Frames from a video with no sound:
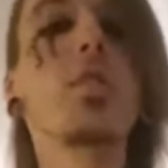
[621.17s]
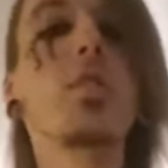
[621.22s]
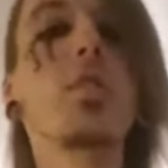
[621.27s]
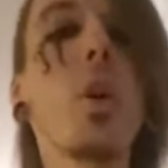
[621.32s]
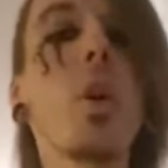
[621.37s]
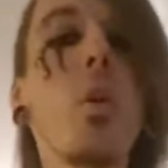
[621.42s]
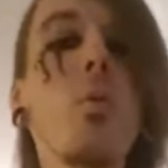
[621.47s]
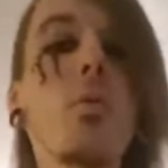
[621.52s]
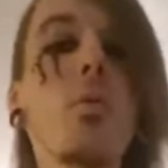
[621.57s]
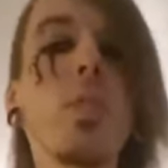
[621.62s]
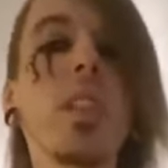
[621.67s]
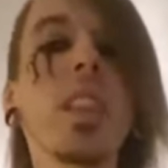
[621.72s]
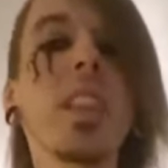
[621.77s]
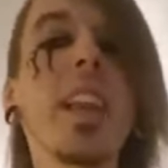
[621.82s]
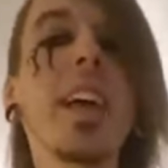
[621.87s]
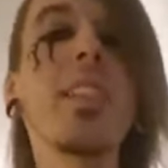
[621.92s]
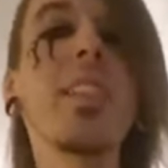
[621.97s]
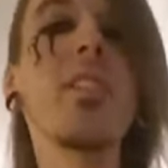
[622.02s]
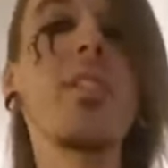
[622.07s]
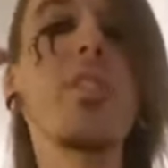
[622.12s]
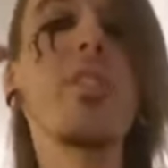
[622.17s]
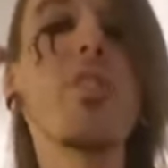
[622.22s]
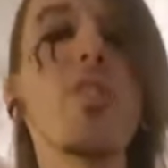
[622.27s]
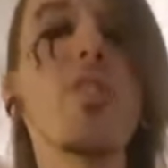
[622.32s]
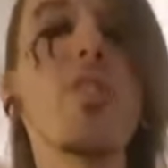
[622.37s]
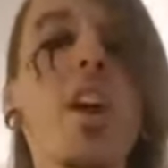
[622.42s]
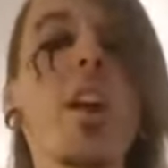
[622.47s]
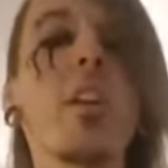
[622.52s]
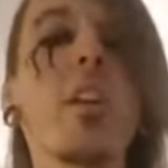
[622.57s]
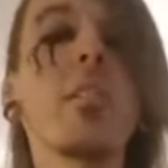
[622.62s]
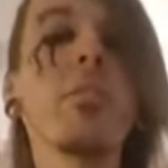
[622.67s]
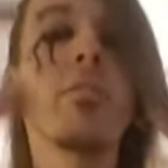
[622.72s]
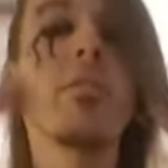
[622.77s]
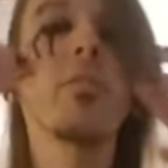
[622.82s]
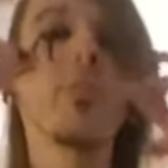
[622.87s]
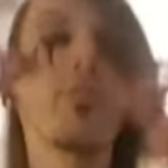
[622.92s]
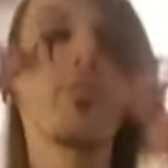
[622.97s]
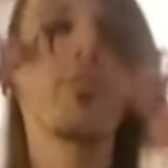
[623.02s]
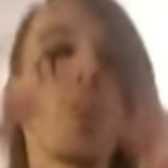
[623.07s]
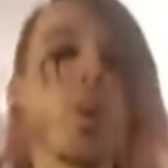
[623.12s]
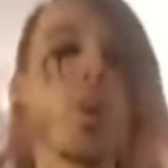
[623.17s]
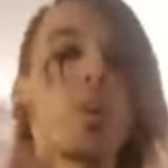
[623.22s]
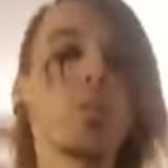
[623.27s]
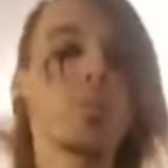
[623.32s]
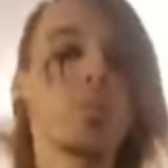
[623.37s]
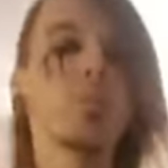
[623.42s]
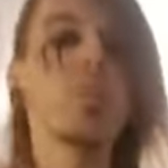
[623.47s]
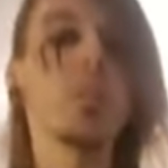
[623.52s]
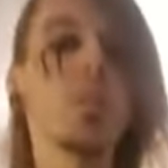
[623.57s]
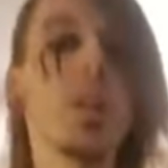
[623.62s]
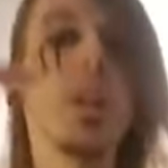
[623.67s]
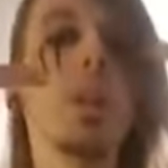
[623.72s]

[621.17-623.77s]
Don't let their false